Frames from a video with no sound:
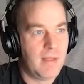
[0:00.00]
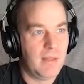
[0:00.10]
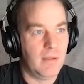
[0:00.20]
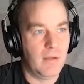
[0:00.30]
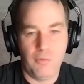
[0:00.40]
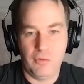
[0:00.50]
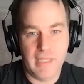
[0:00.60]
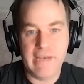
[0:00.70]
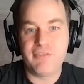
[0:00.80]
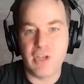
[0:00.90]

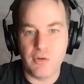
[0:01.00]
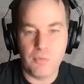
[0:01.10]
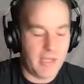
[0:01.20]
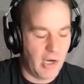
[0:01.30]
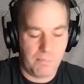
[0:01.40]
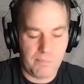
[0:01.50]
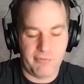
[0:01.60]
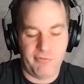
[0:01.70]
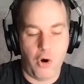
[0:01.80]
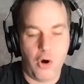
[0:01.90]
lived and you know
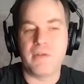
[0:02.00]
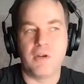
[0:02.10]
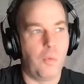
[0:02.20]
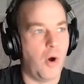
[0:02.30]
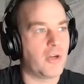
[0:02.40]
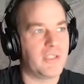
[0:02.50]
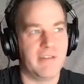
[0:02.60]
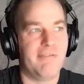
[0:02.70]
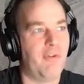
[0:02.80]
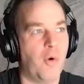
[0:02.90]
performed and worked in
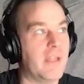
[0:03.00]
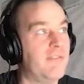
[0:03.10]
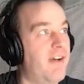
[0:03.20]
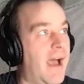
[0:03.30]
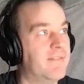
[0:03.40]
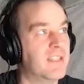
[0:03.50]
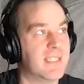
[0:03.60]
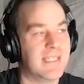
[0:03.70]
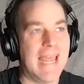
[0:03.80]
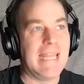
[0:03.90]
45
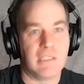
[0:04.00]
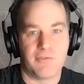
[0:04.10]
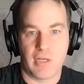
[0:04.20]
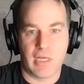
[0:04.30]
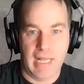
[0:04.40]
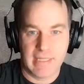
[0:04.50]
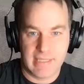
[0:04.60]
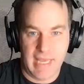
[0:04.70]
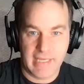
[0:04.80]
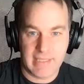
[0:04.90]
states for god's
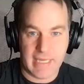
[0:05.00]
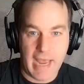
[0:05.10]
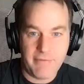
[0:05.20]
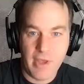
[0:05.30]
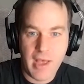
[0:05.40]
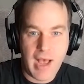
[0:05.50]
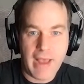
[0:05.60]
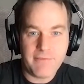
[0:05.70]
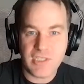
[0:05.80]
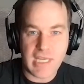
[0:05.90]
sakes like i've
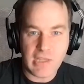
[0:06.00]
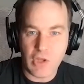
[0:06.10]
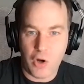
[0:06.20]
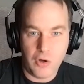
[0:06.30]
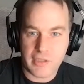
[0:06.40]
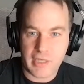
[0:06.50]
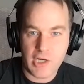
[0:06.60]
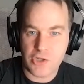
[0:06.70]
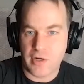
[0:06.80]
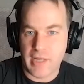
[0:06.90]
i've seen the whole
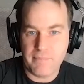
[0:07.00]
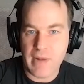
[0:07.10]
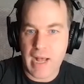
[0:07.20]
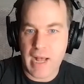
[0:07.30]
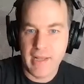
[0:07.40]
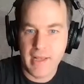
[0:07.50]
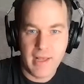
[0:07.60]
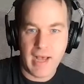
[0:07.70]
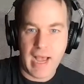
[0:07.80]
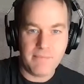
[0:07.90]
country i'm not
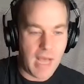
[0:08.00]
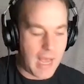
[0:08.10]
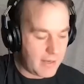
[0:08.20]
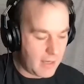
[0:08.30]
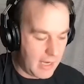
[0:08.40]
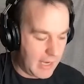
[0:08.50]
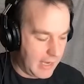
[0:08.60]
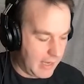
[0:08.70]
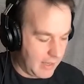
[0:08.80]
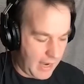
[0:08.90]
i'm not
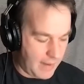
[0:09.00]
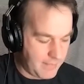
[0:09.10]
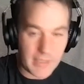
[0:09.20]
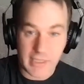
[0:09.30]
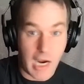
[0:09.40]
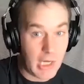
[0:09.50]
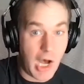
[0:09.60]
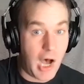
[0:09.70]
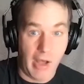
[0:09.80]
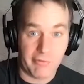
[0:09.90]
uh i'm not cut
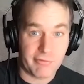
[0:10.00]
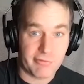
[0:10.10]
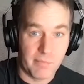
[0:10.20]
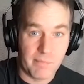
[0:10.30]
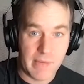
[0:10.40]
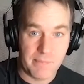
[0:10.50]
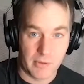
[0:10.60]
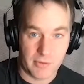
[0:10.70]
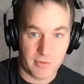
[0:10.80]
off from people's